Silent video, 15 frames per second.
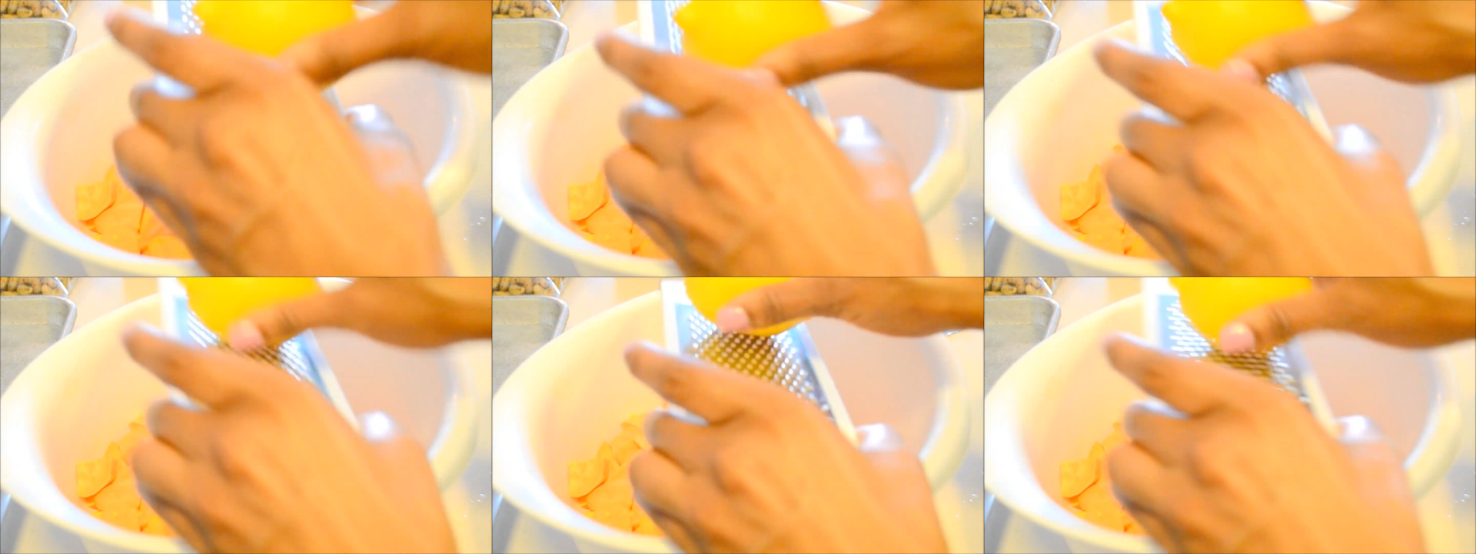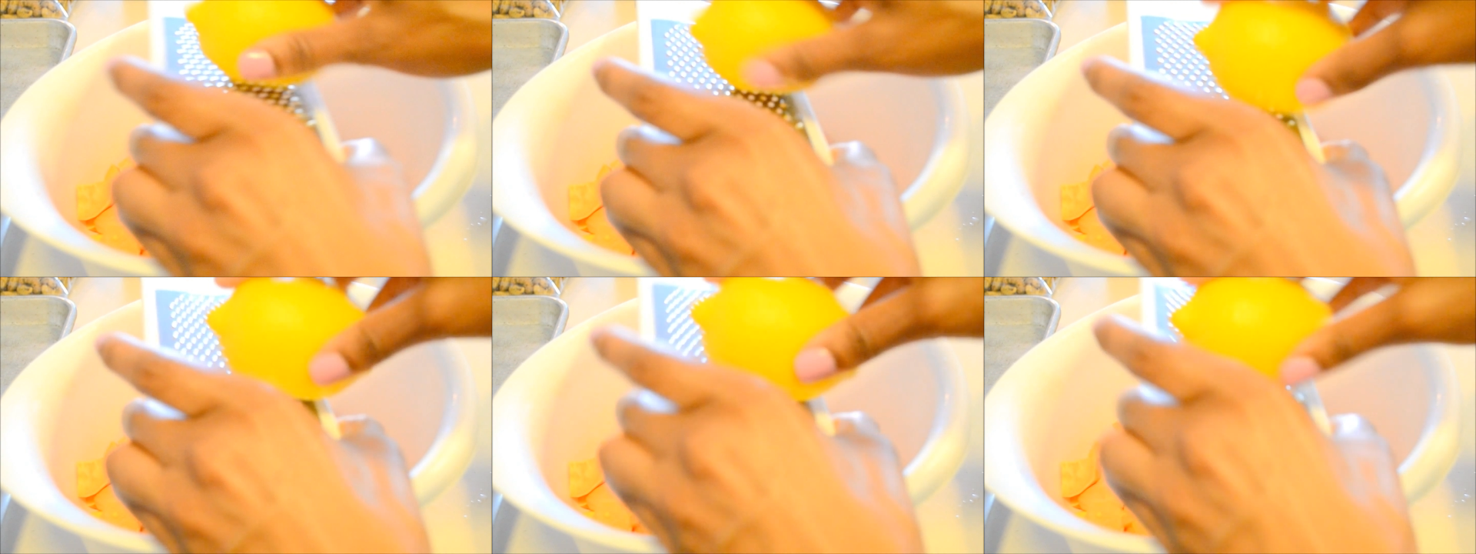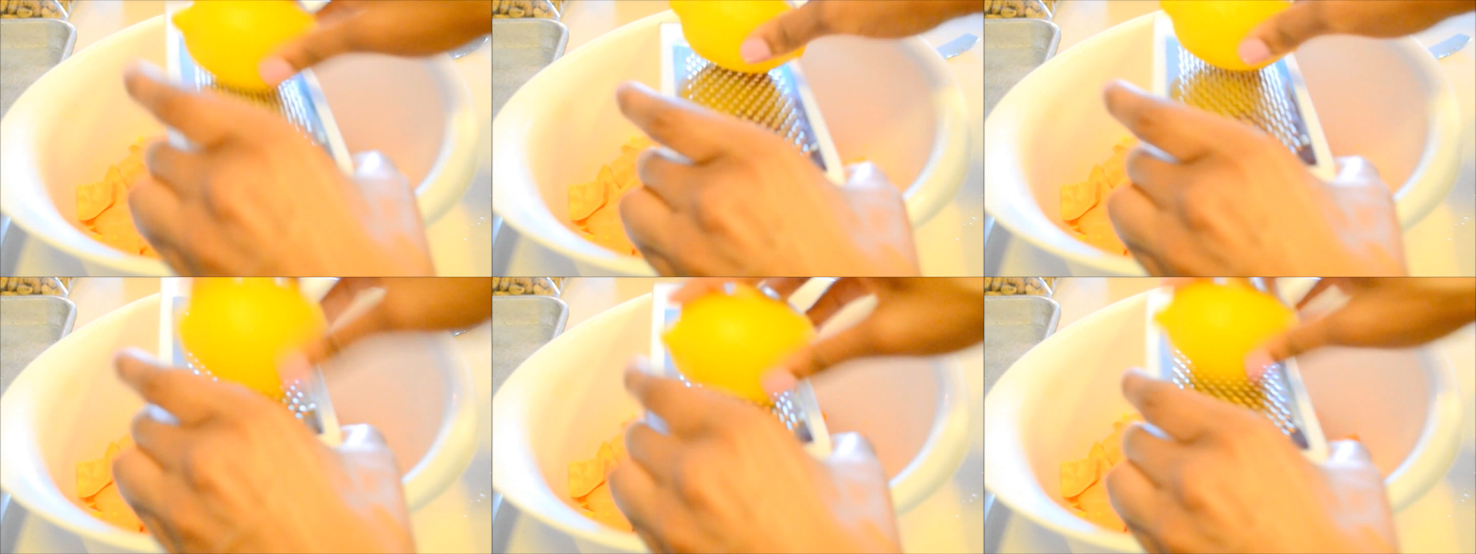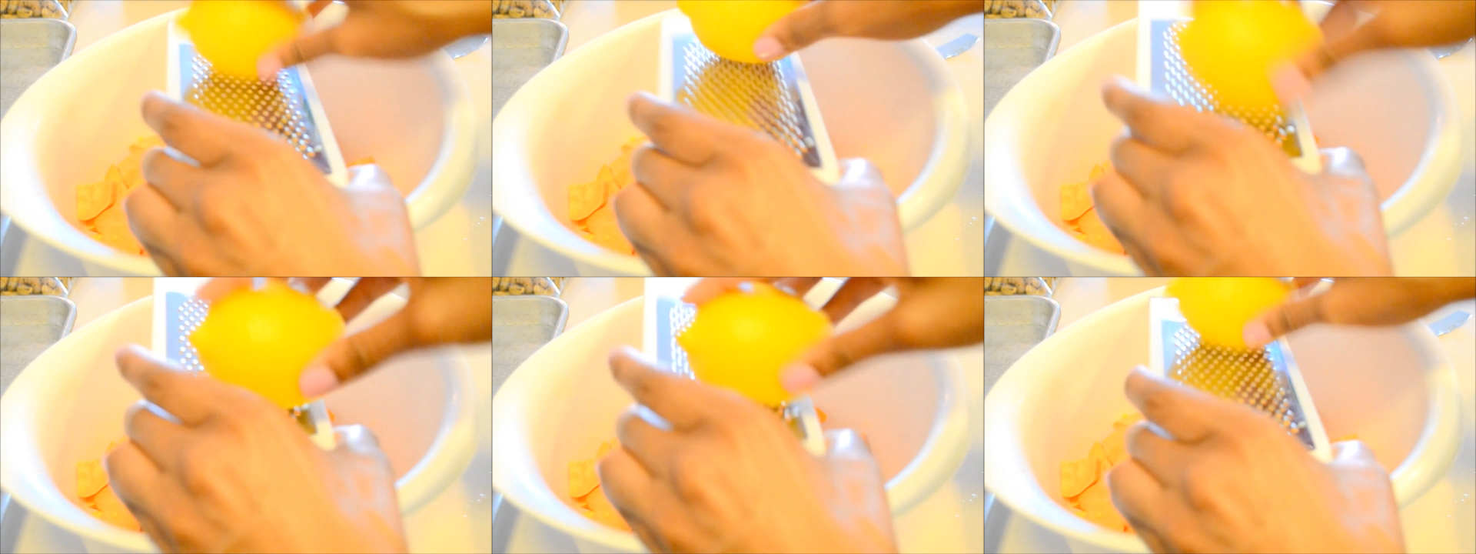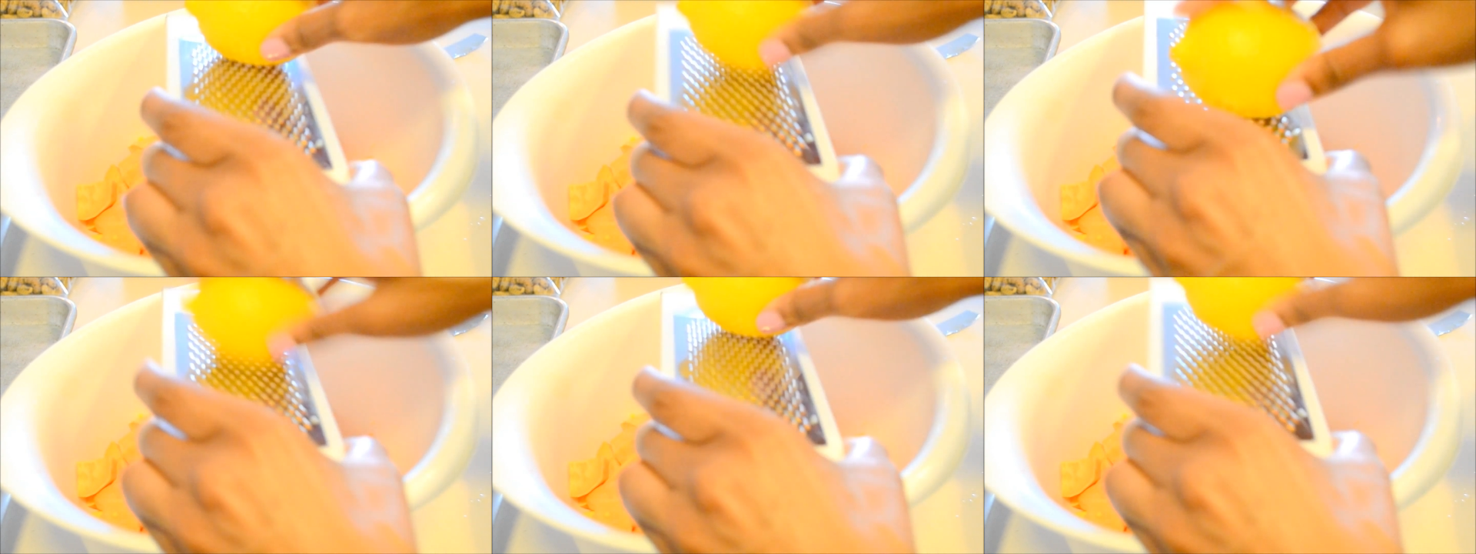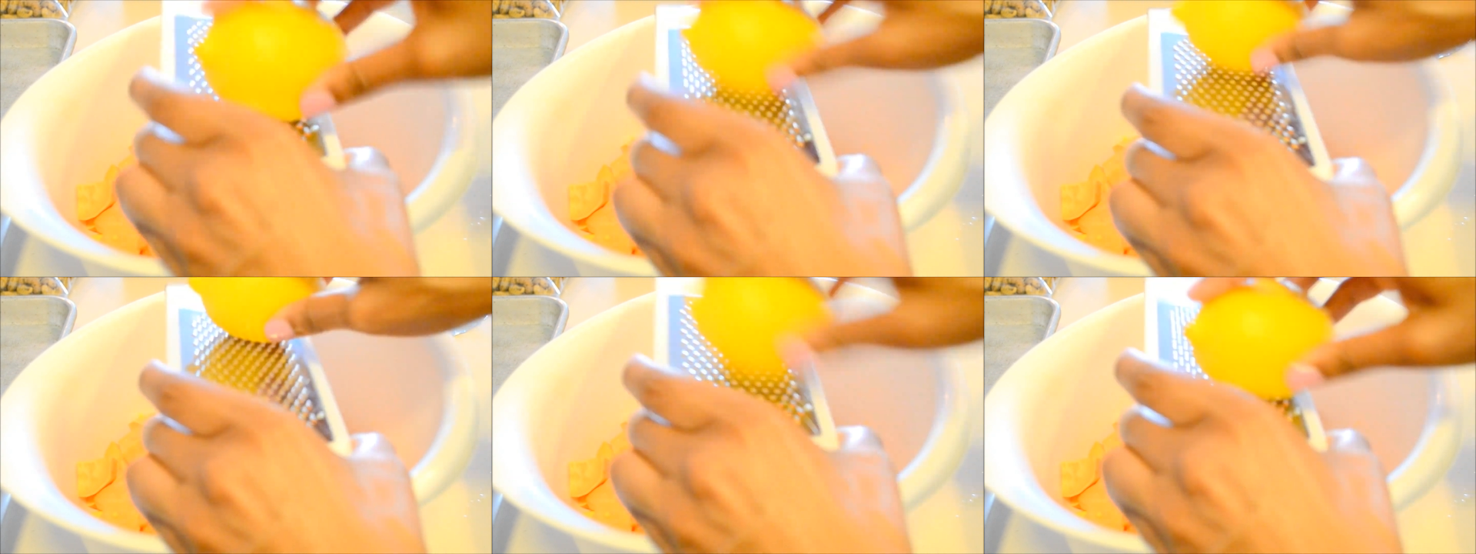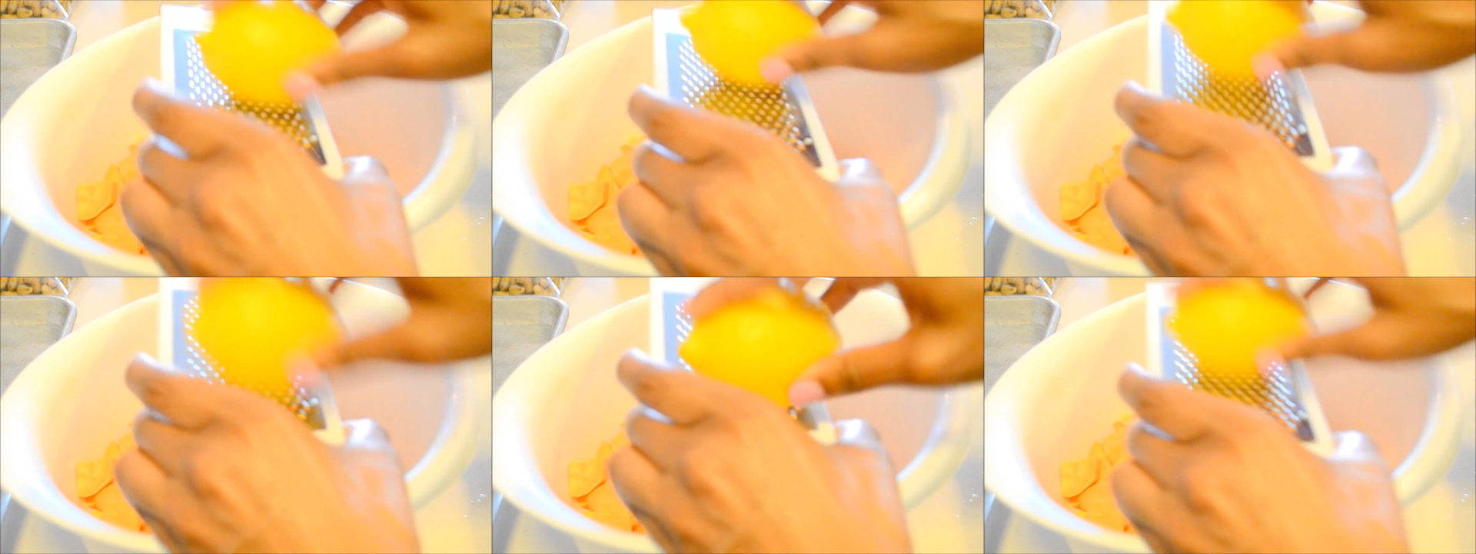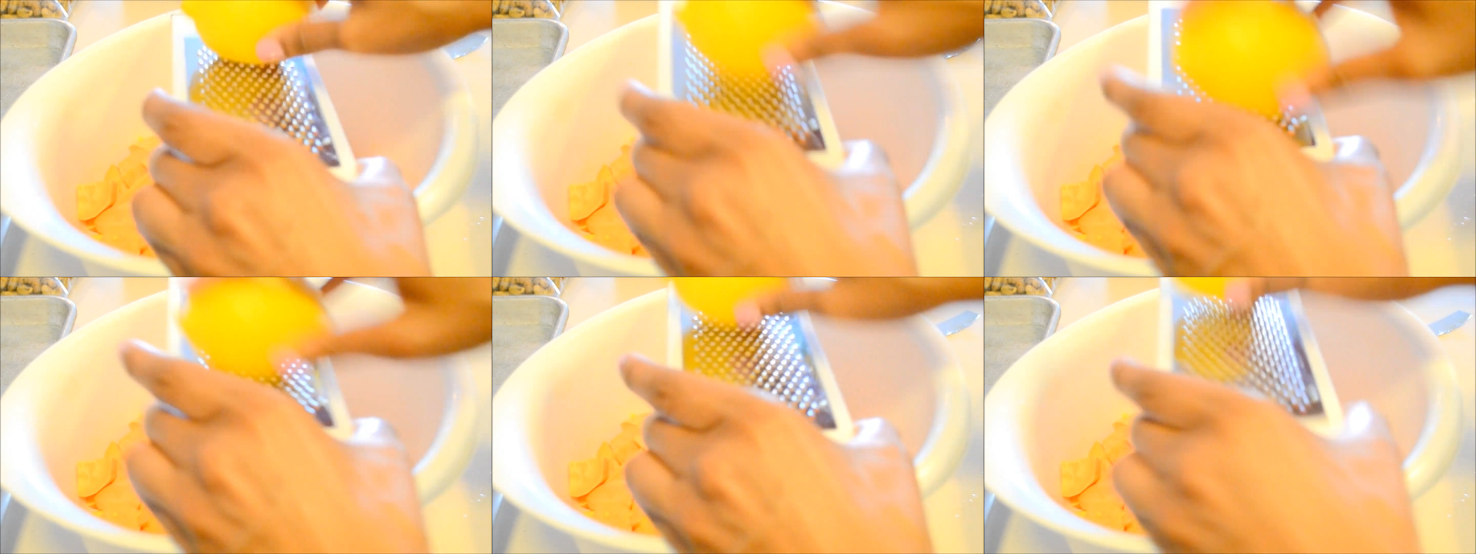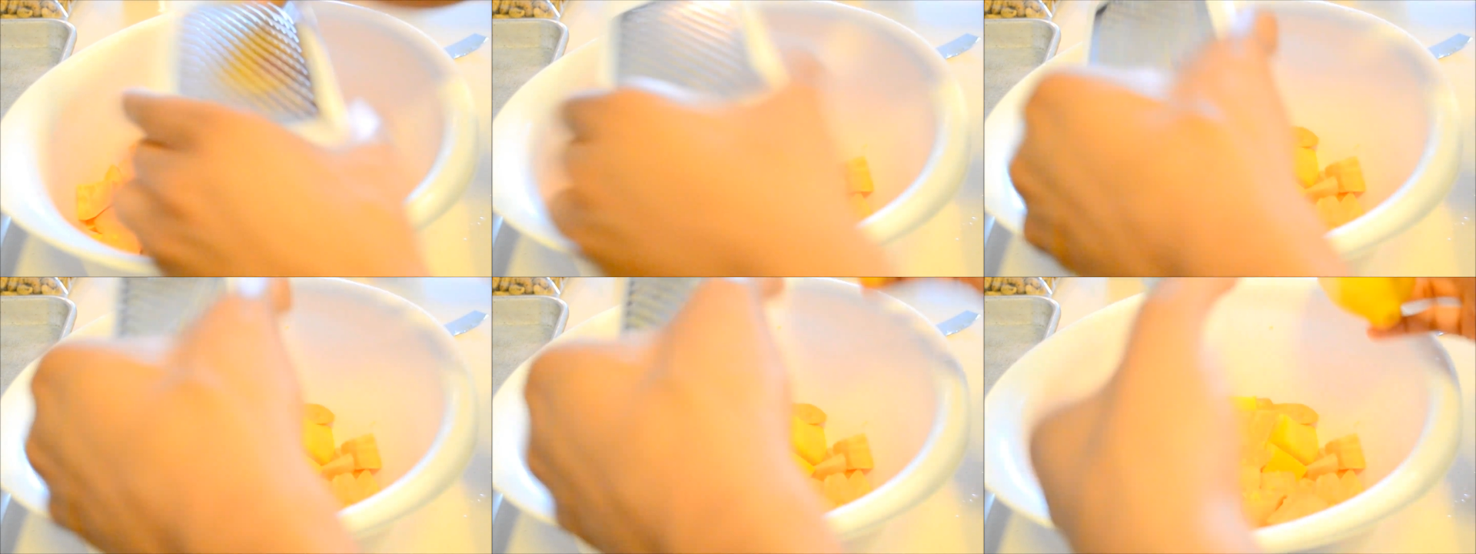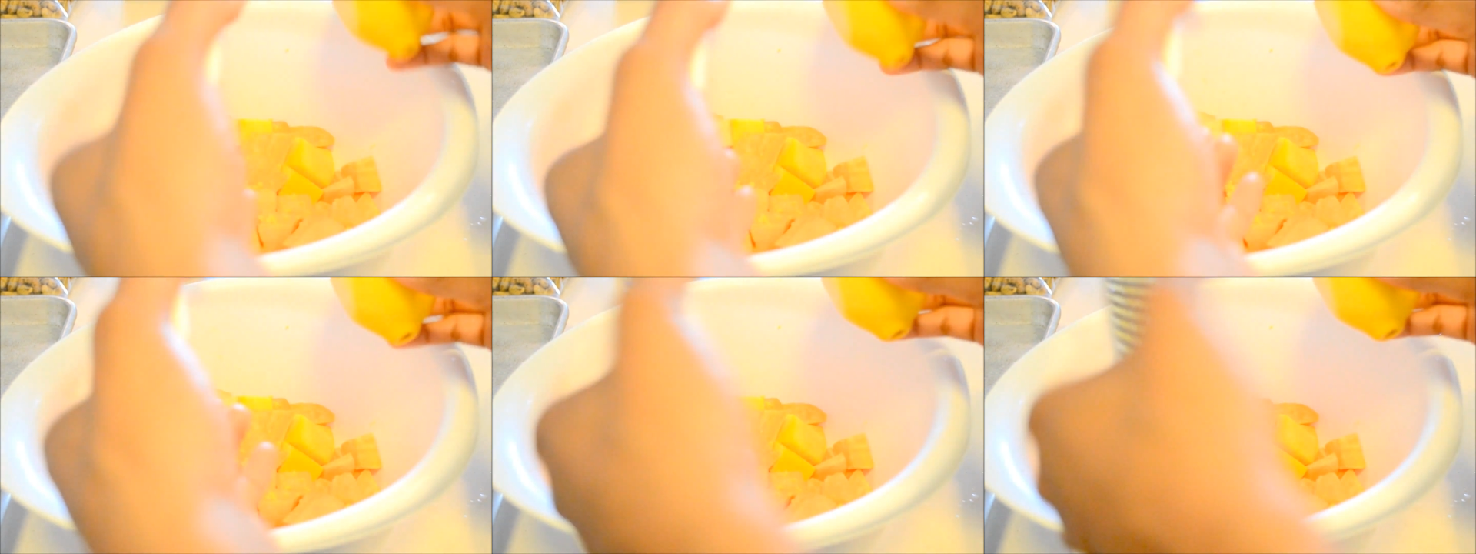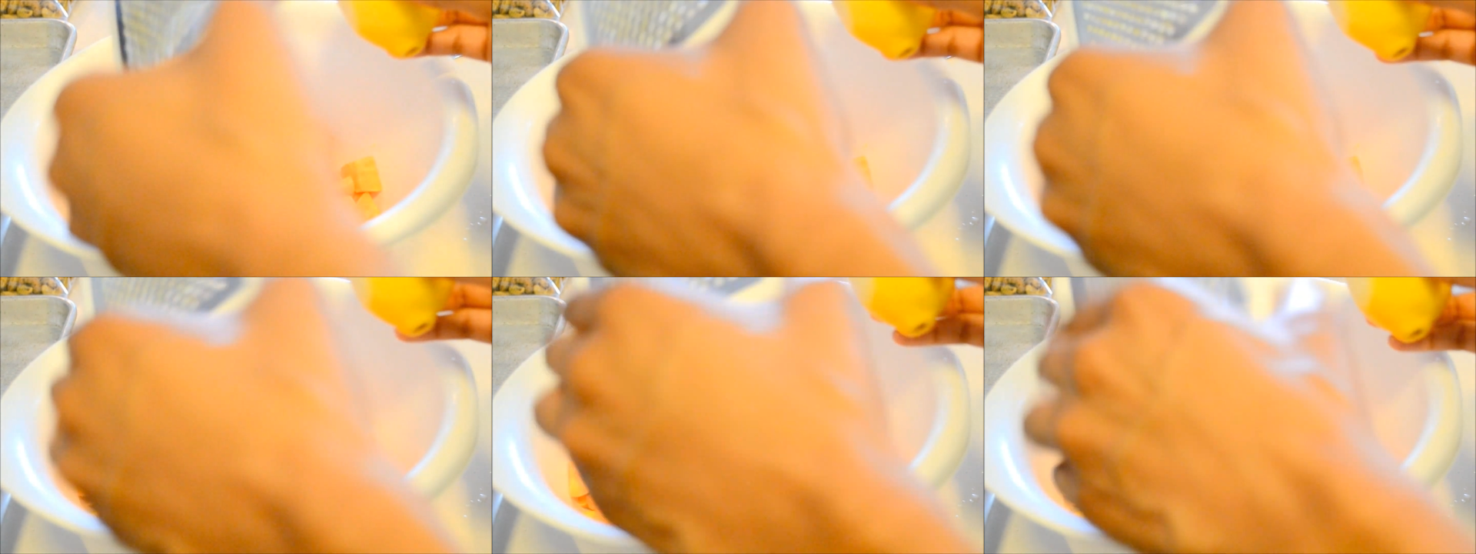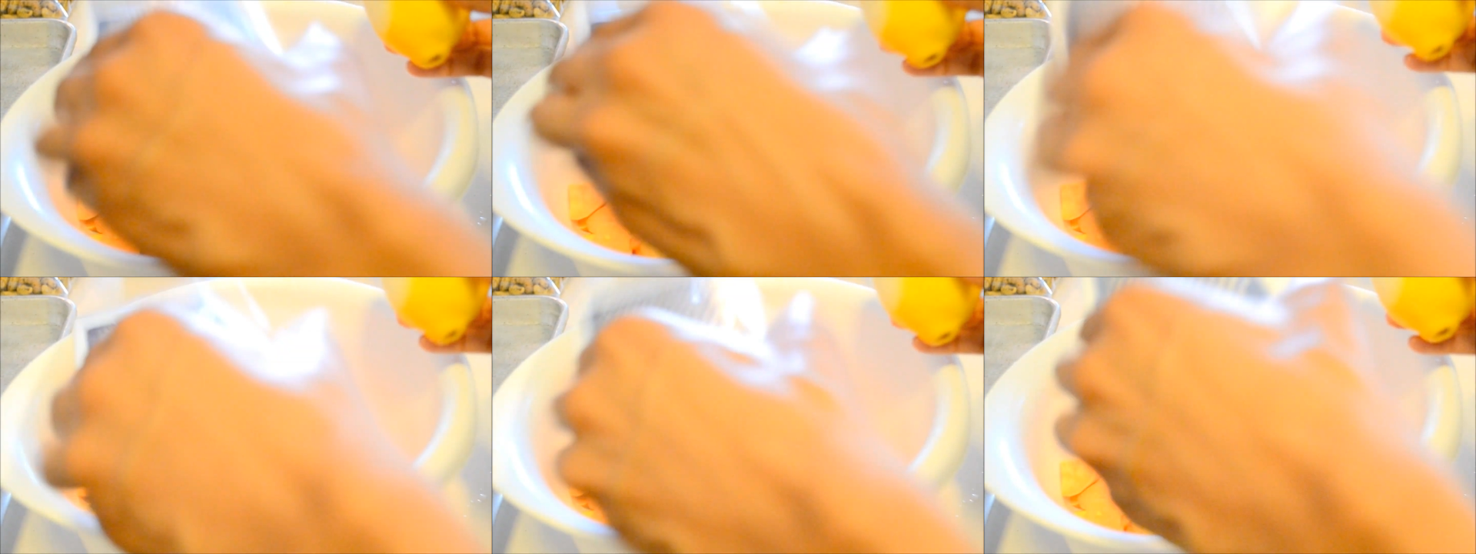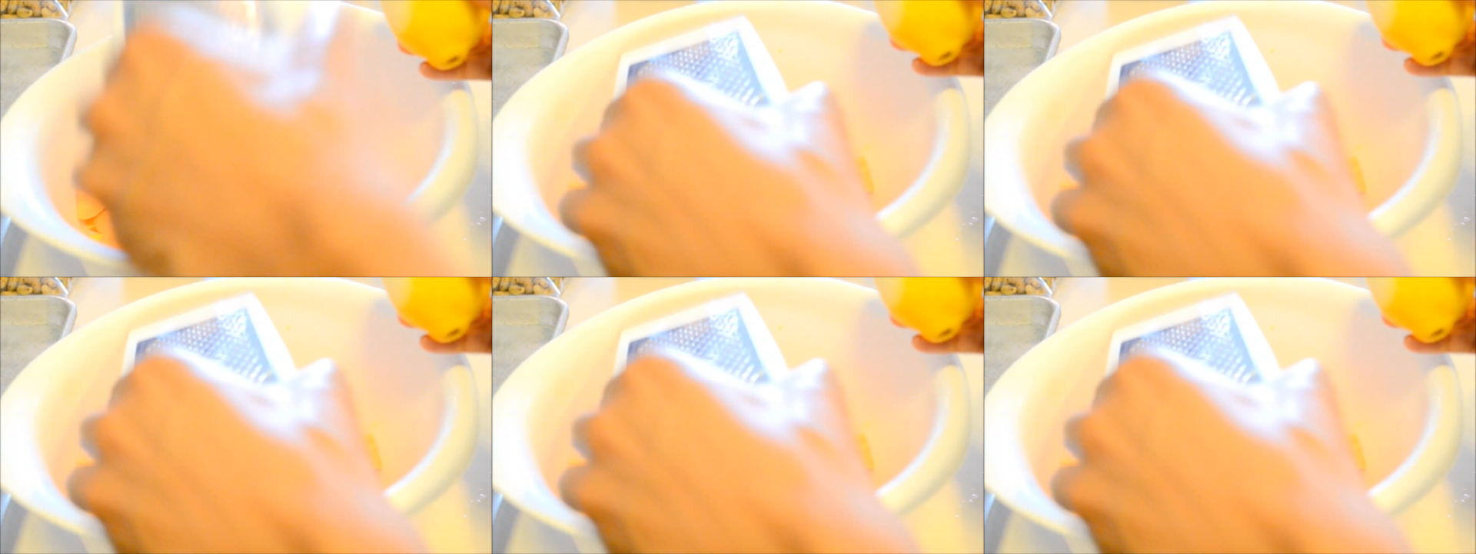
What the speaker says: [unreadable: no face in view]